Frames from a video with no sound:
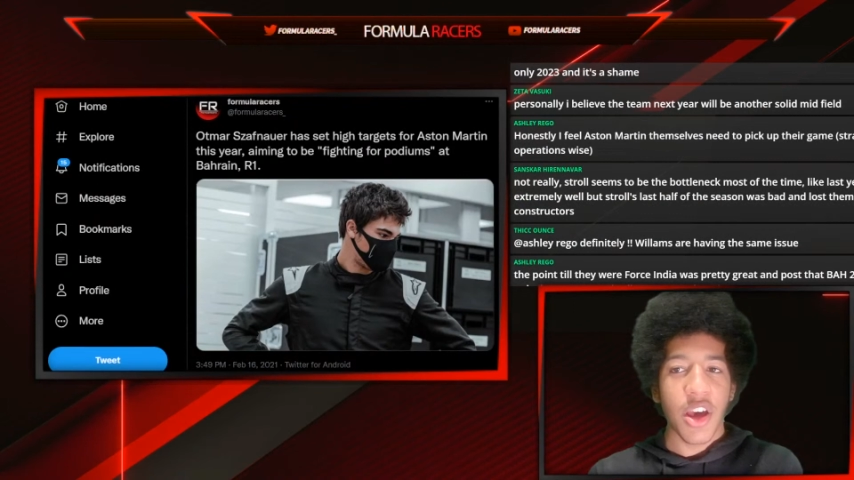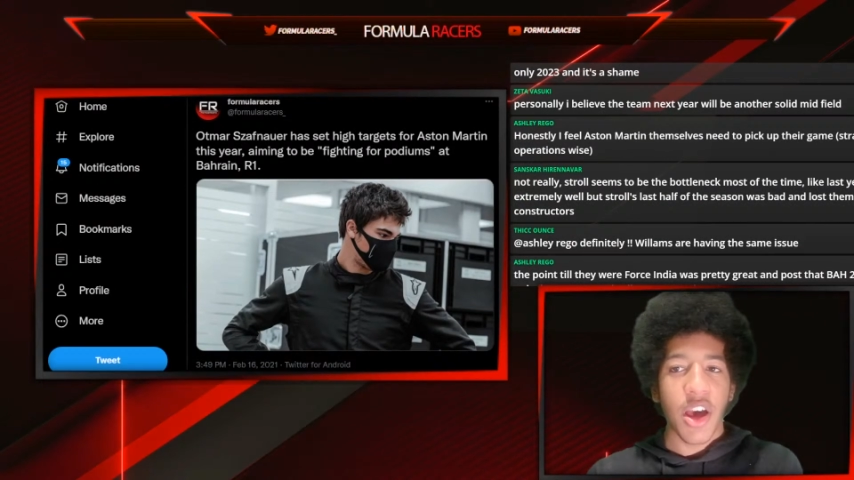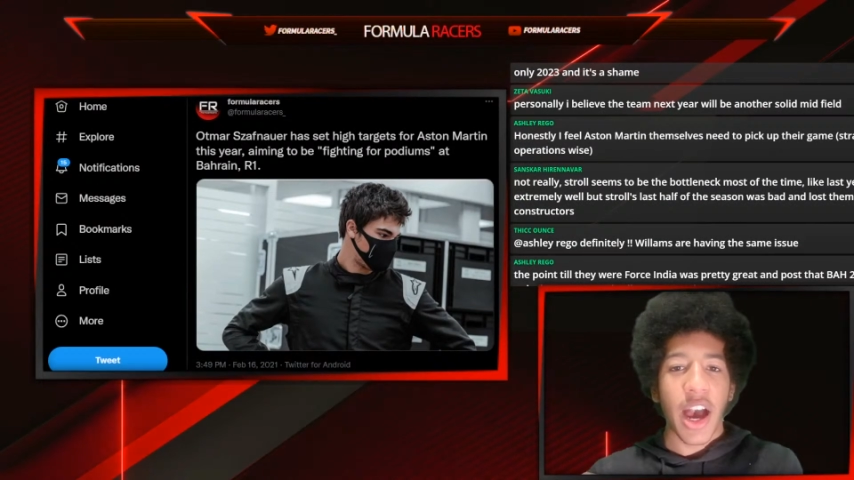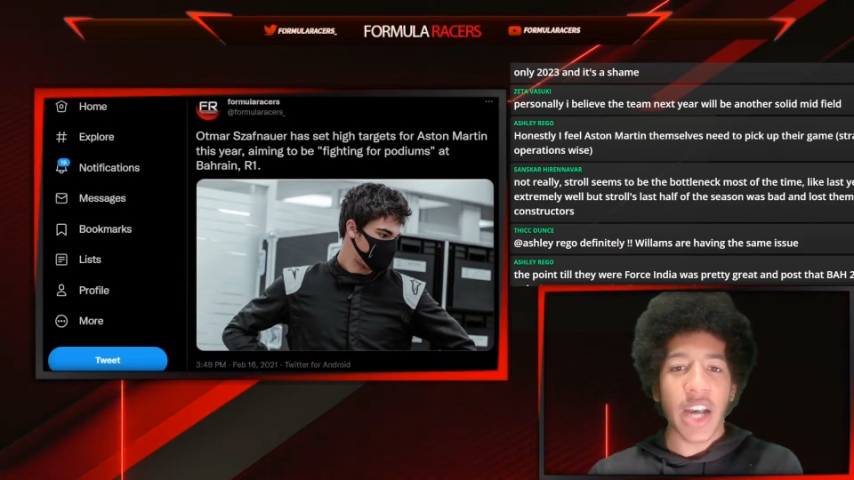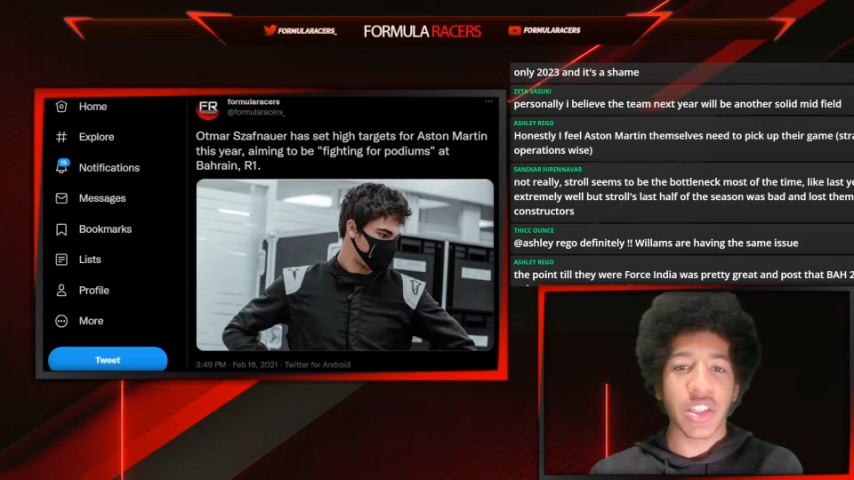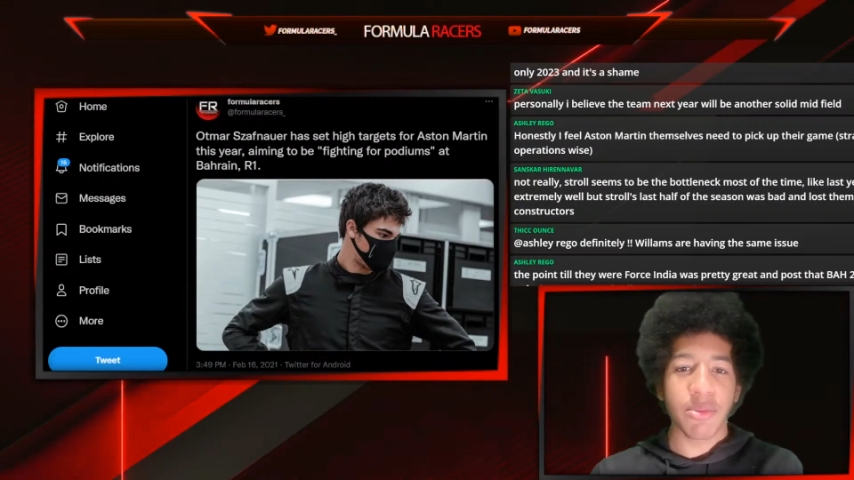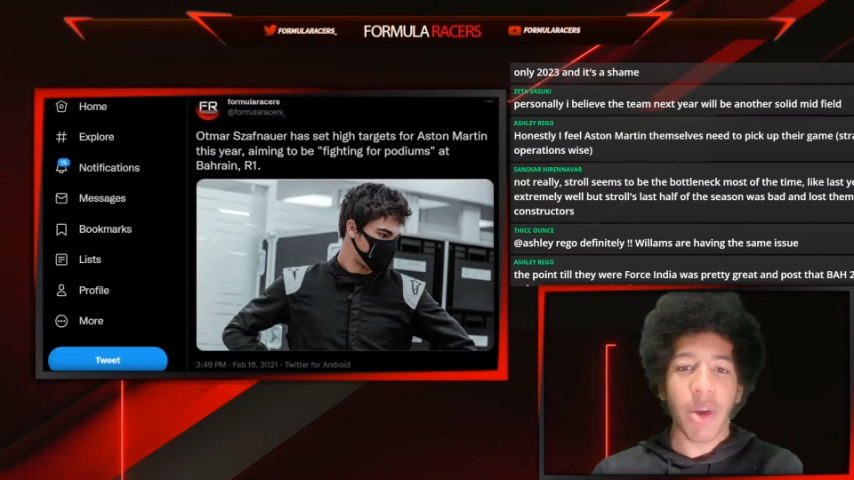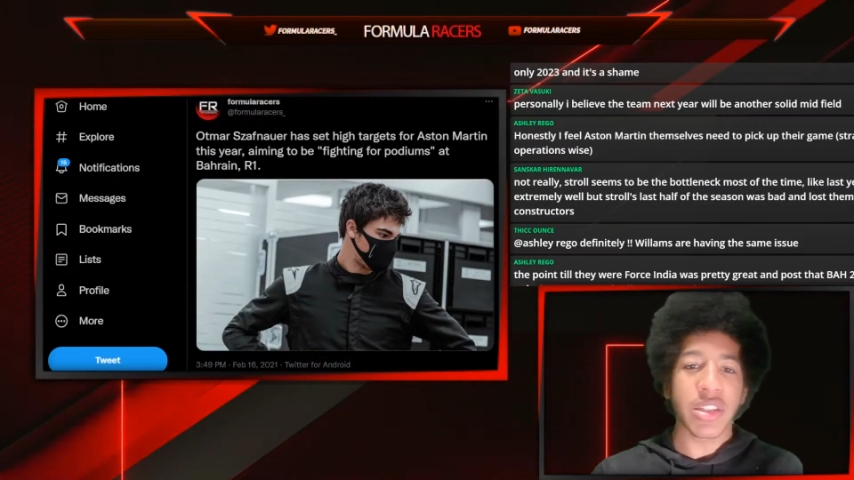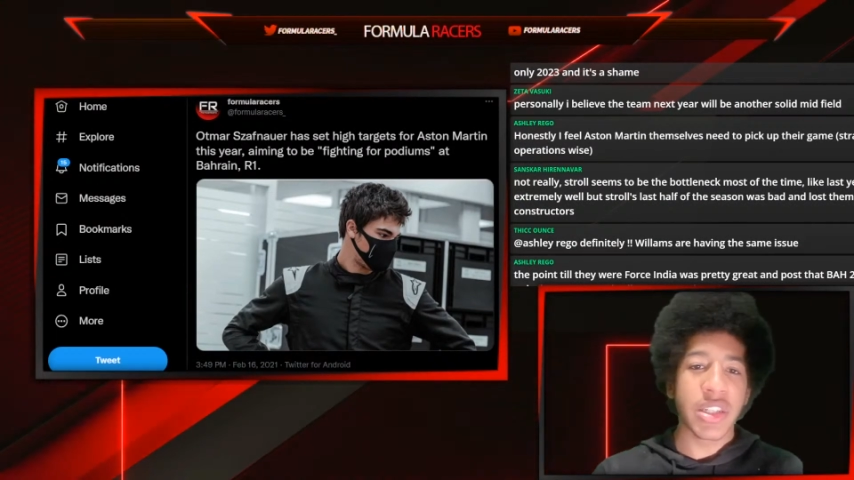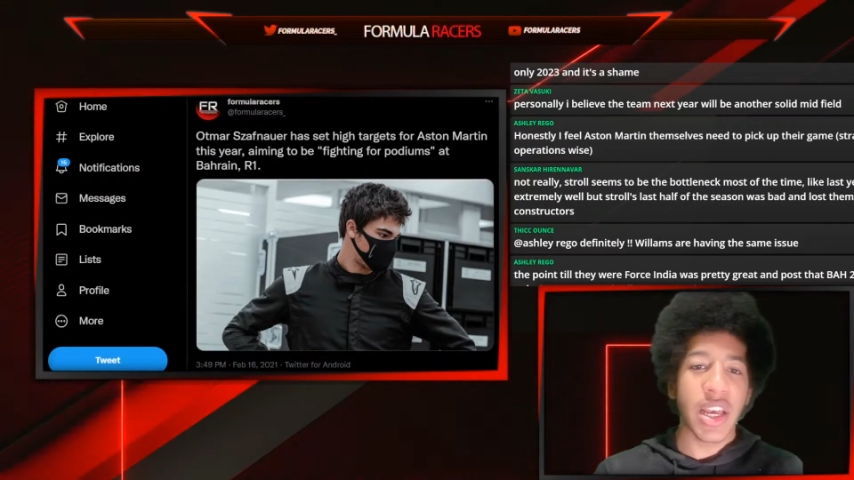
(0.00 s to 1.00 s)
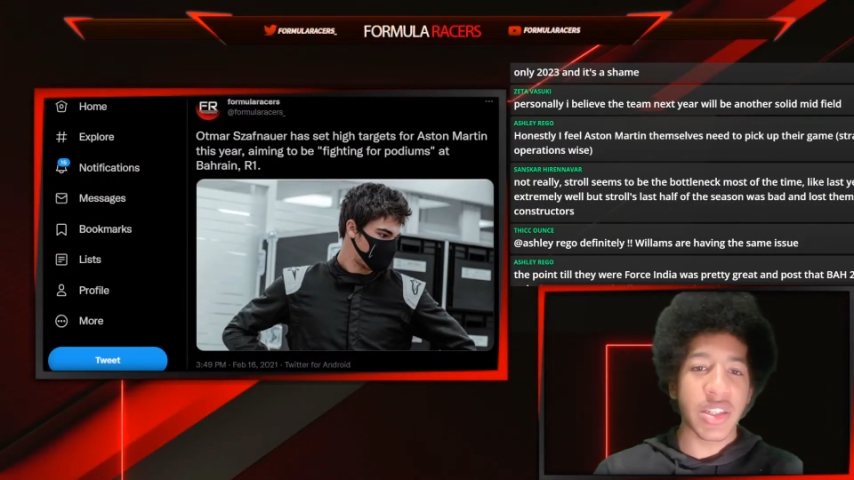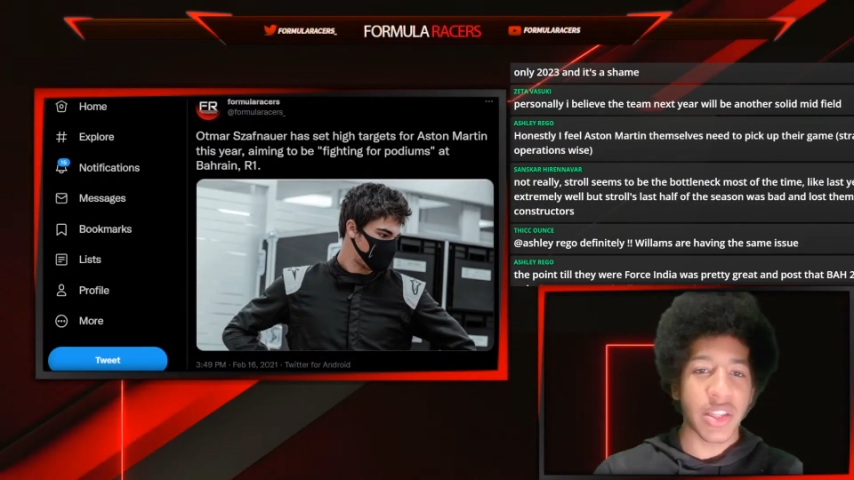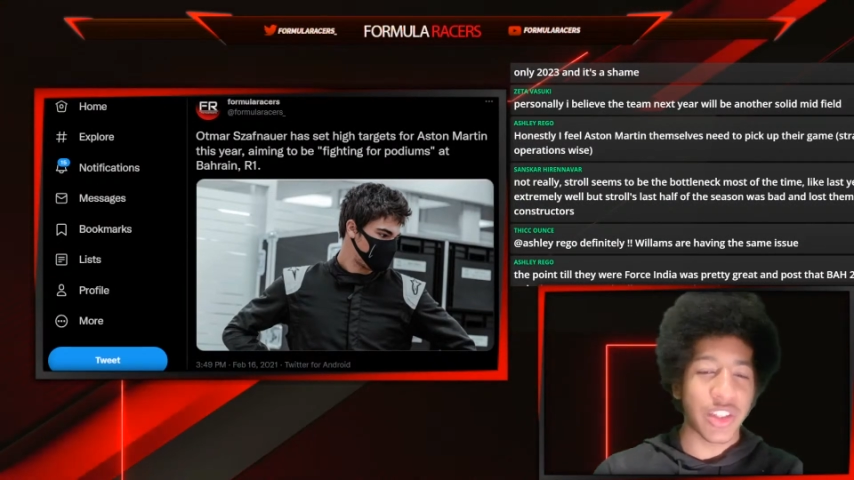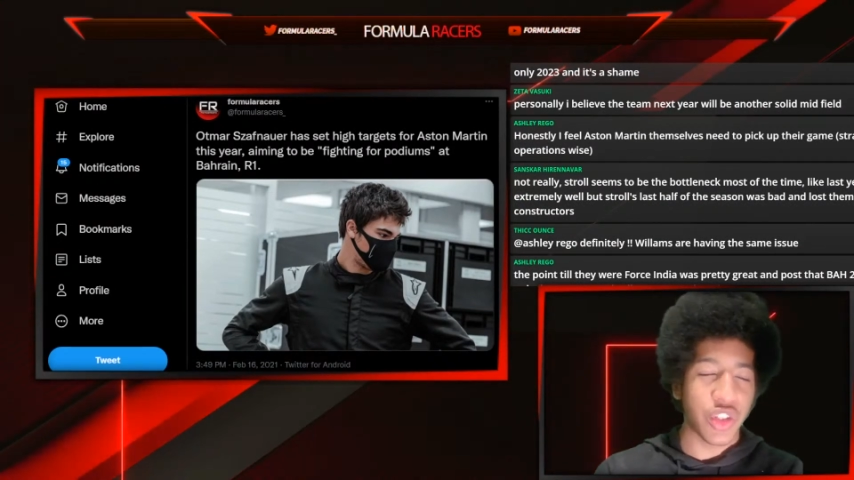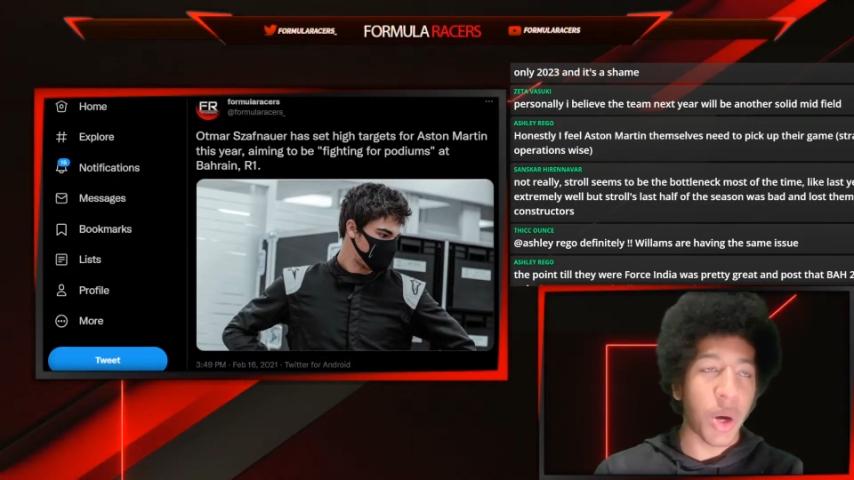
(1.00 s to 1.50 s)
Aston Martin isn't a
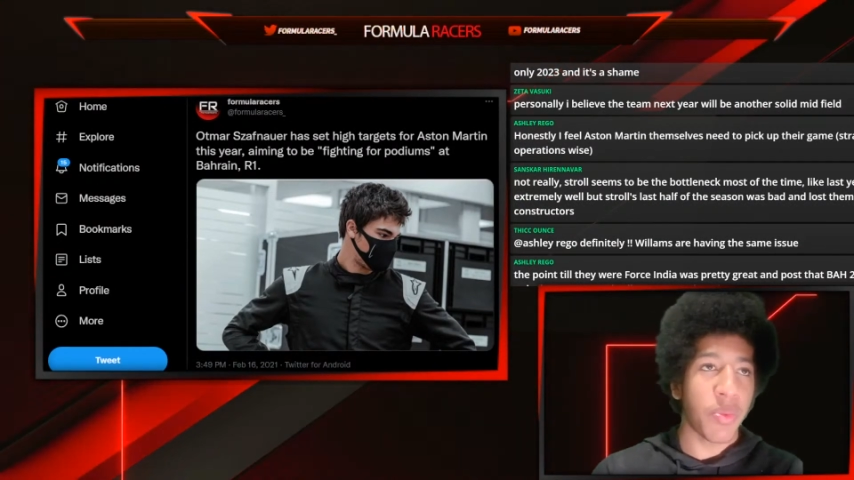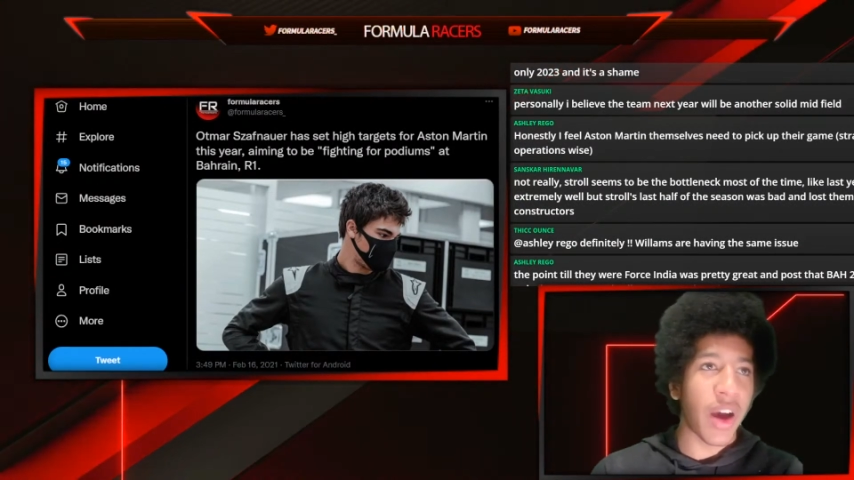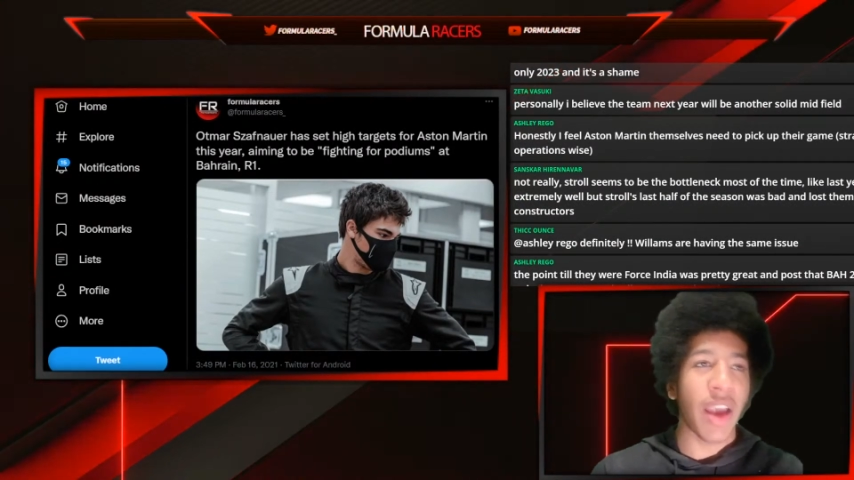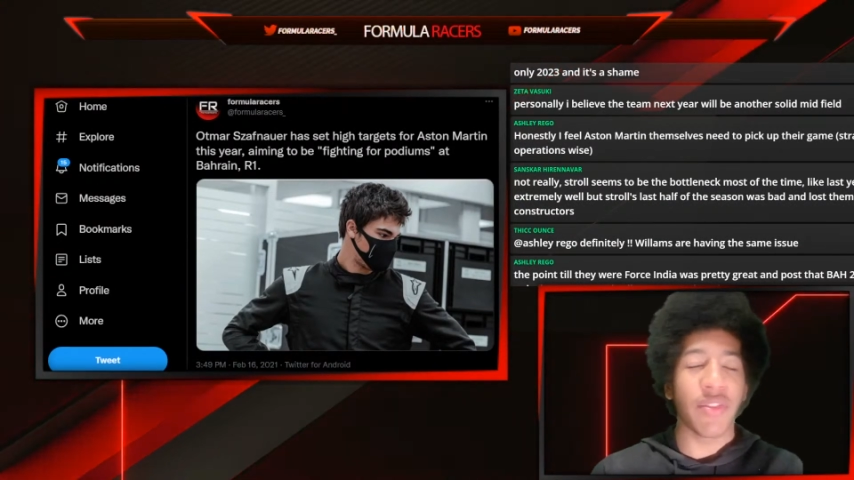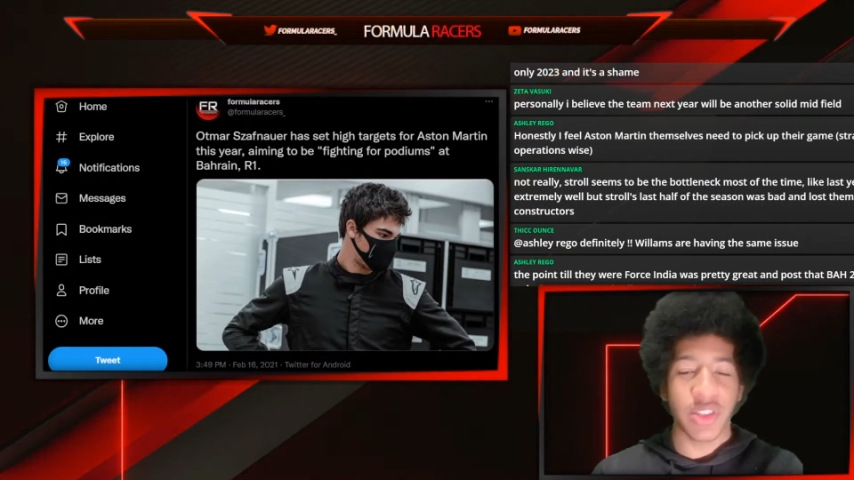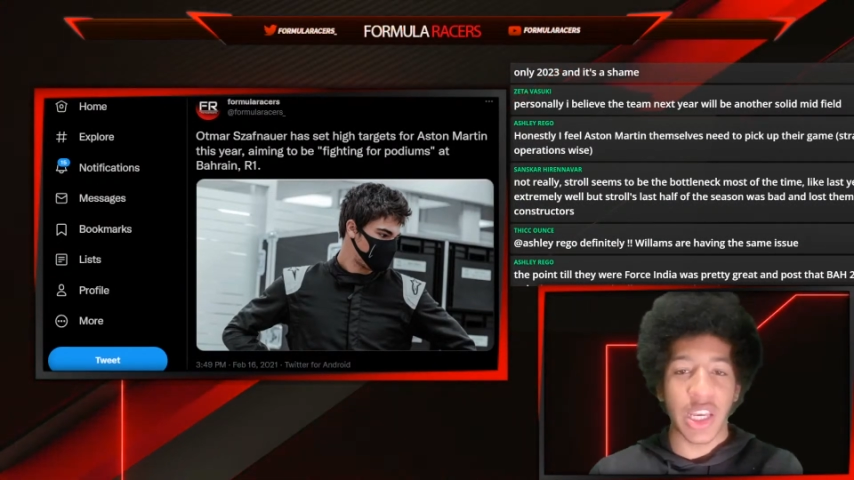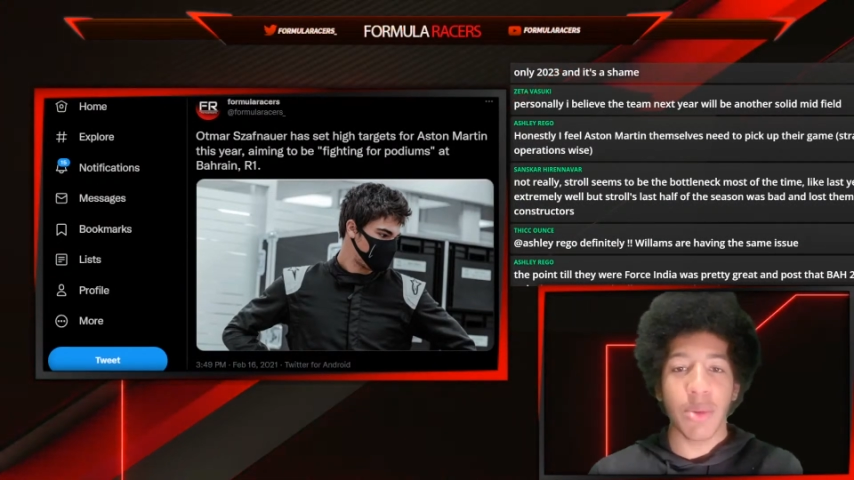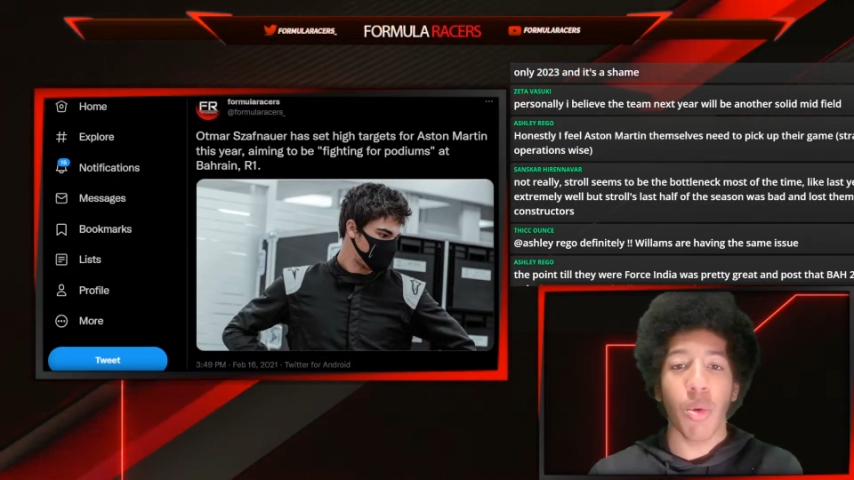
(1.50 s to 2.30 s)
top 5 team